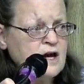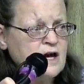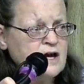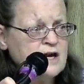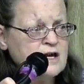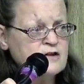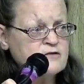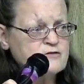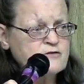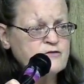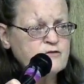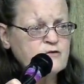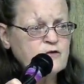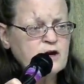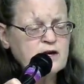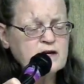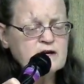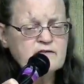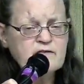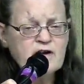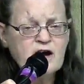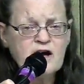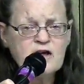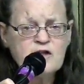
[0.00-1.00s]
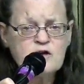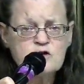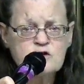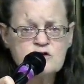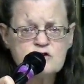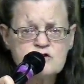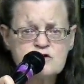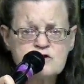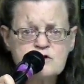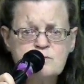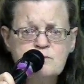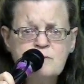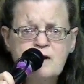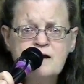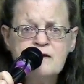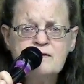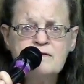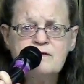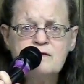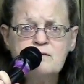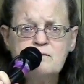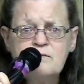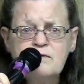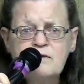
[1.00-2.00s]
in front of others to make
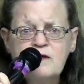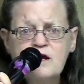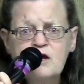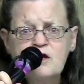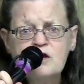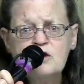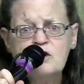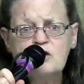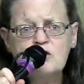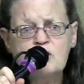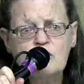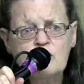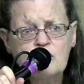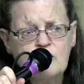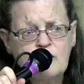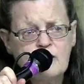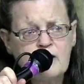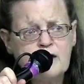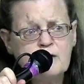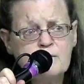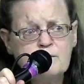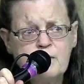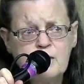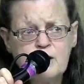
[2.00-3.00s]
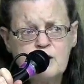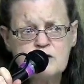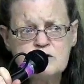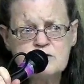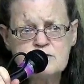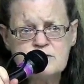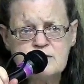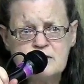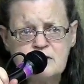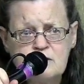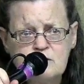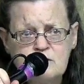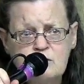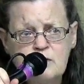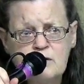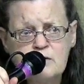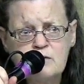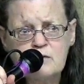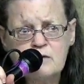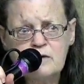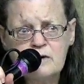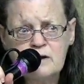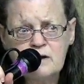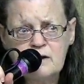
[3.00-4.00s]
them think you're a great person when
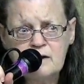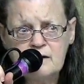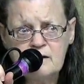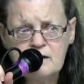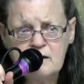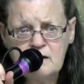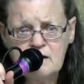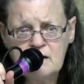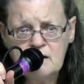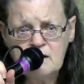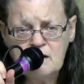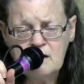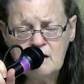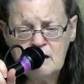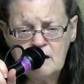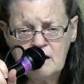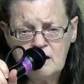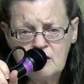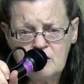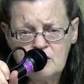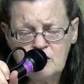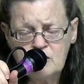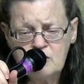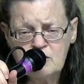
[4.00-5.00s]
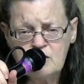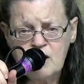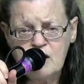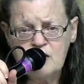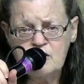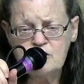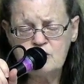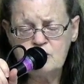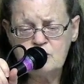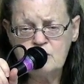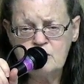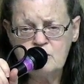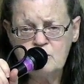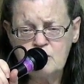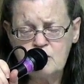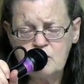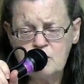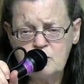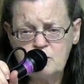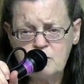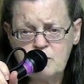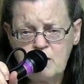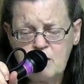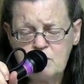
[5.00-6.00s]
really you're not doing what you
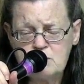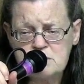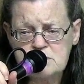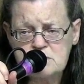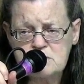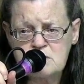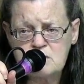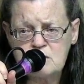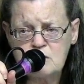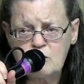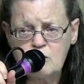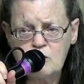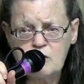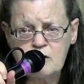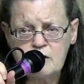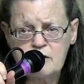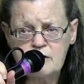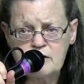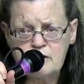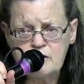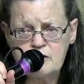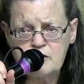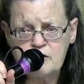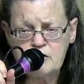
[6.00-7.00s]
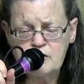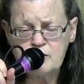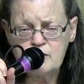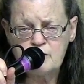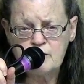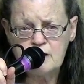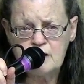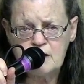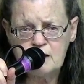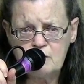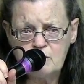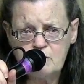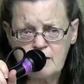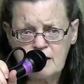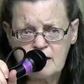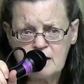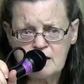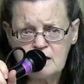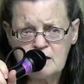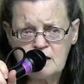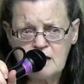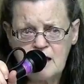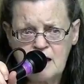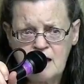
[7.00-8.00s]
promised the Lord you'd do
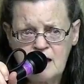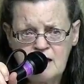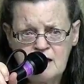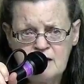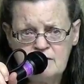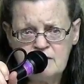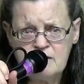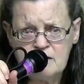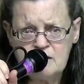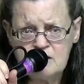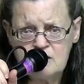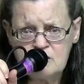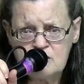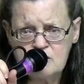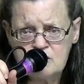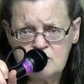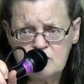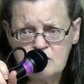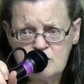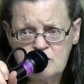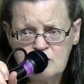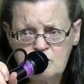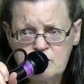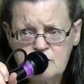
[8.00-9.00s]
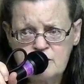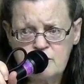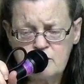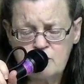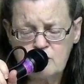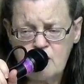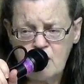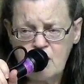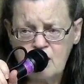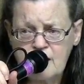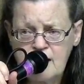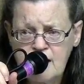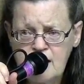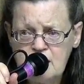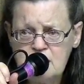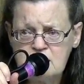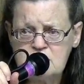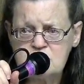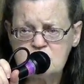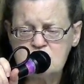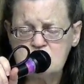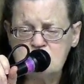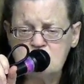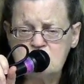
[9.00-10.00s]
anyway, and then you're doing it with the wrong
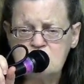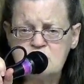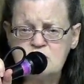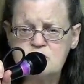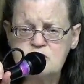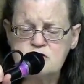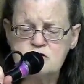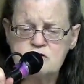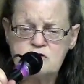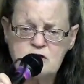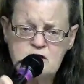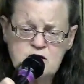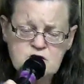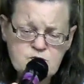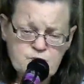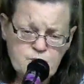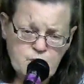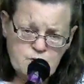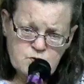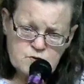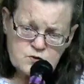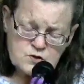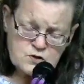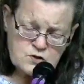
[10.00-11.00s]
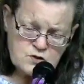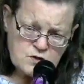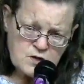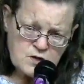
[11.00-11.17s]
attitude because you're not supposed to